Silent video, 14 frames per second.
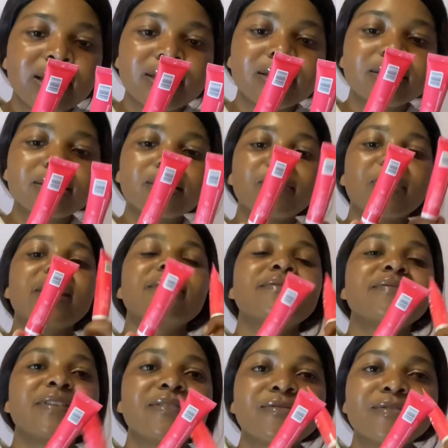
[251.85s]
These are my
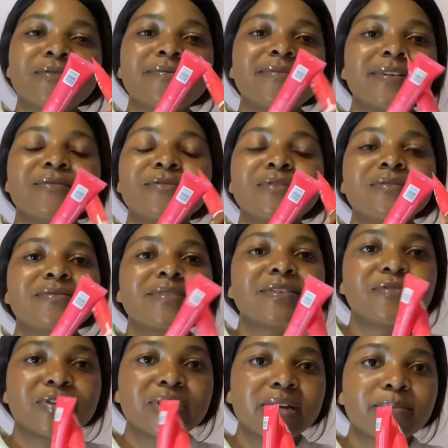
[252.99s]
favorite
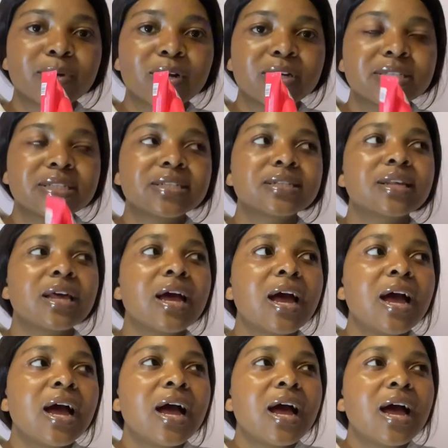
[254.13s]
lip glosses.
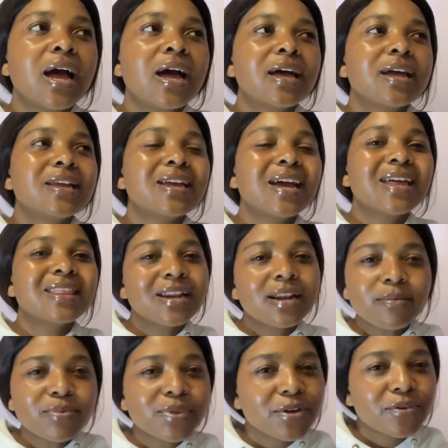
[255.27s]
Yeah, the
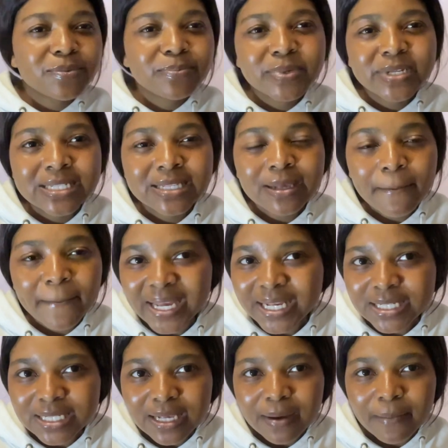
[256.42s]
lip therapy is
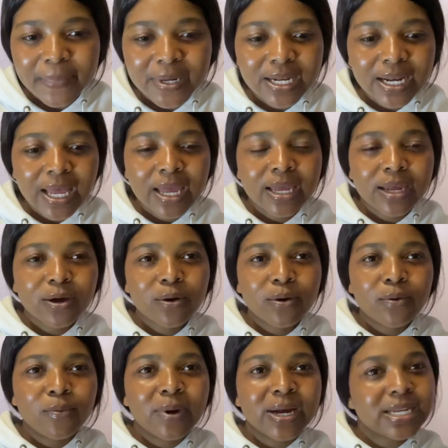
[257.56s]
amazing, but
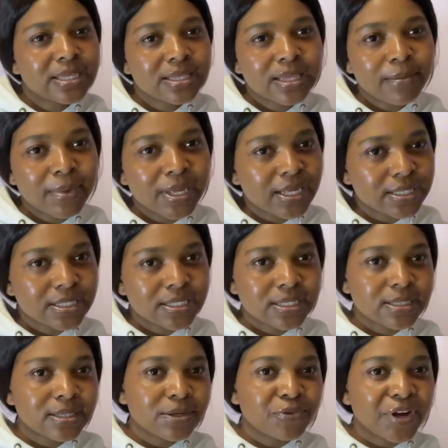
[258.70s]
why did they make it
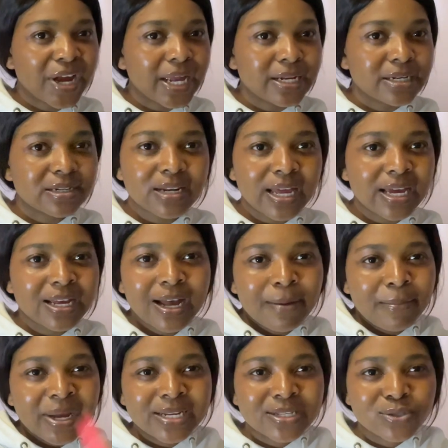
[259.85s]
16 rand? I
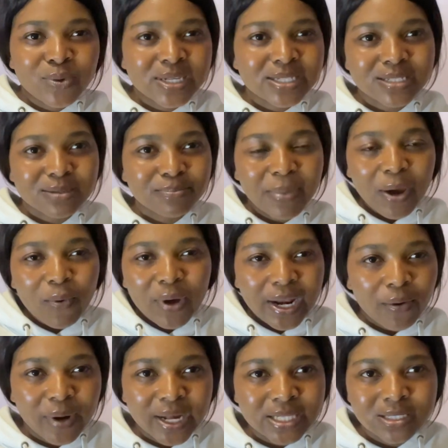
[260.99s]
might as well just buy what I
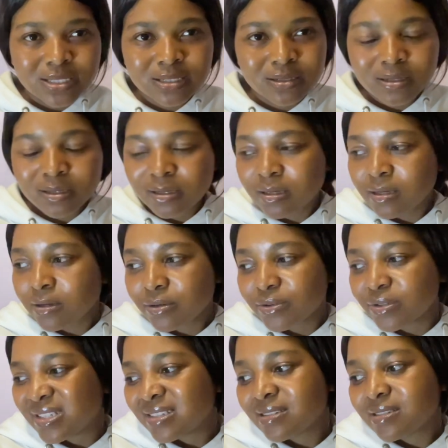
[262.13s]
want,
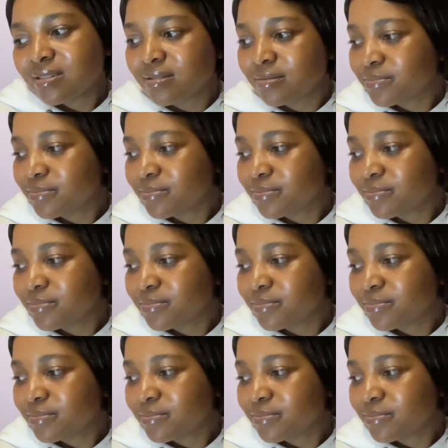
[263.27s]
because